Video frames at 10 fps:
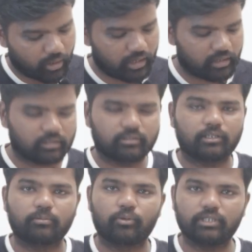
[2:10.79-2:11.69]
via the
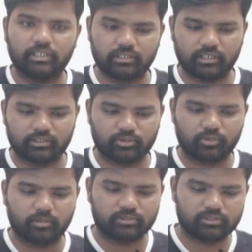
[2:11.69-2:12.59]
Thunderbolt Ethernet.
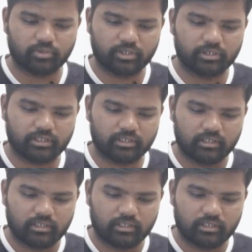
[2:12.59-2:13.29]
So I'm just going to hit